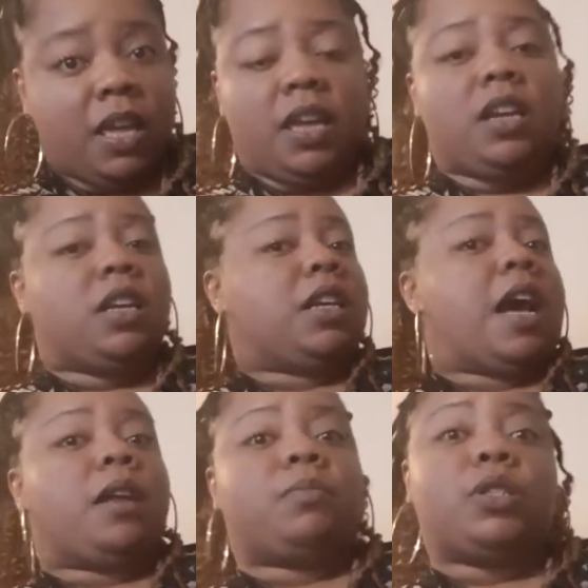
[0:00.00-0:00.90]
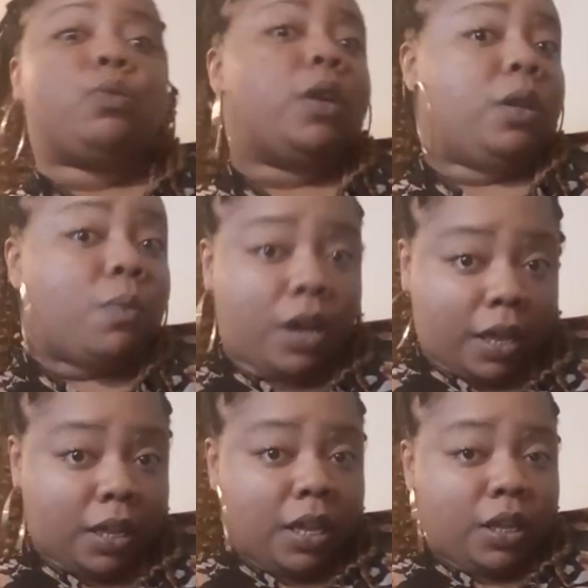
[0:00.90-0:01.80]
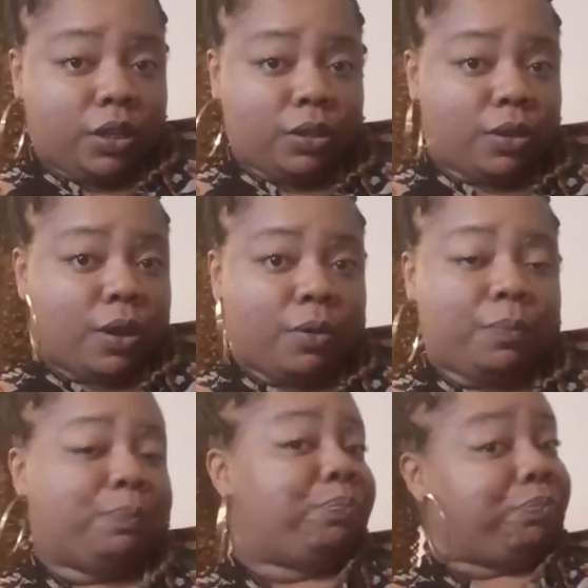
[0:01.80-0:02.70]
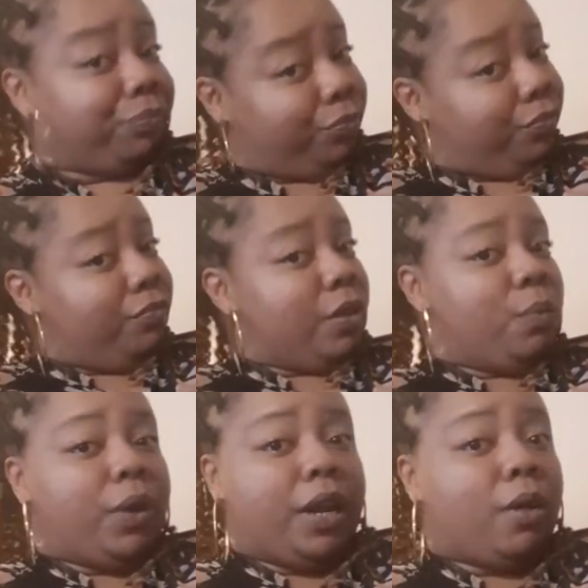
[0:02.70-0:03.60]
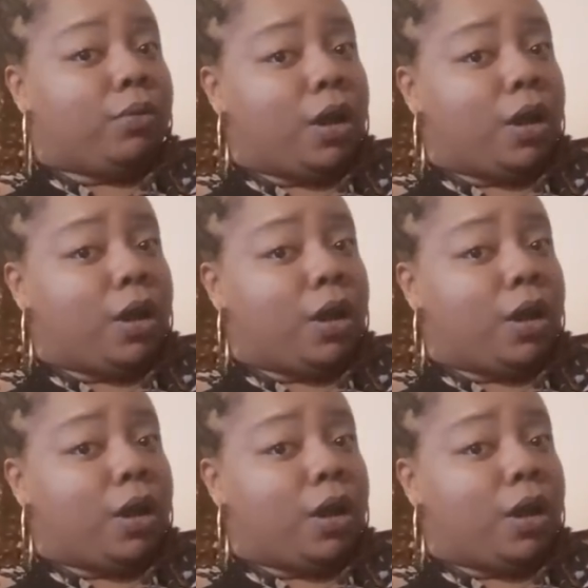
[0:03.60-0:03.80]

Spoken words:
It could have got up to 21. We don't